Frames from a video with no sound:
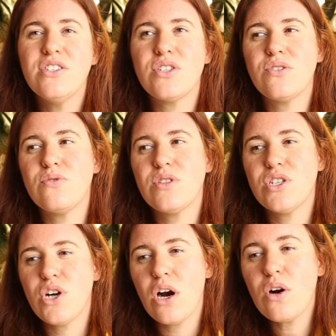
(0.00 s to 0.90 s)
So the
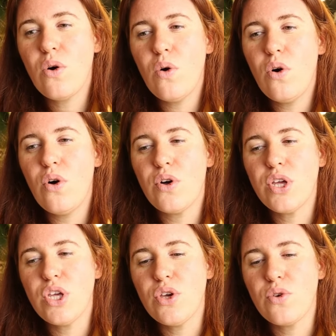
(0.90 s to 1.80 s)

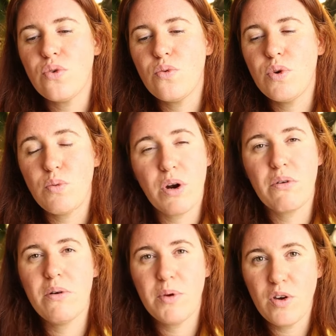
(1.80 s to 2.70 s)
charcoal you would want
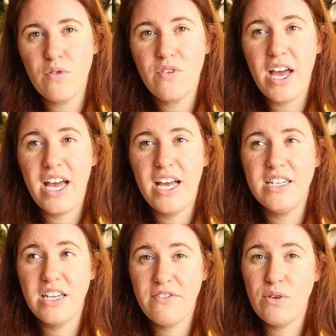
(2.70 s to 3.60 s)
to remove,
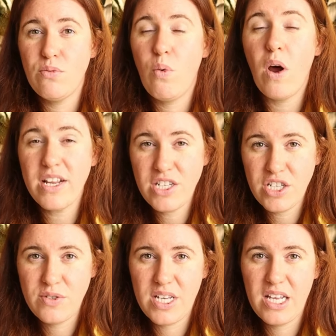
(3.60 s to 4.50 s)
and if you wanted to
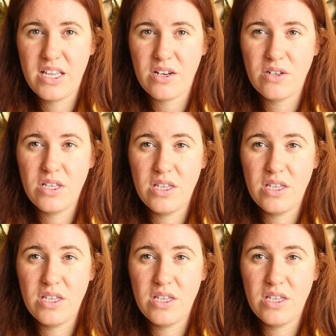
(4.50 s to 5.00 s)
use it in the,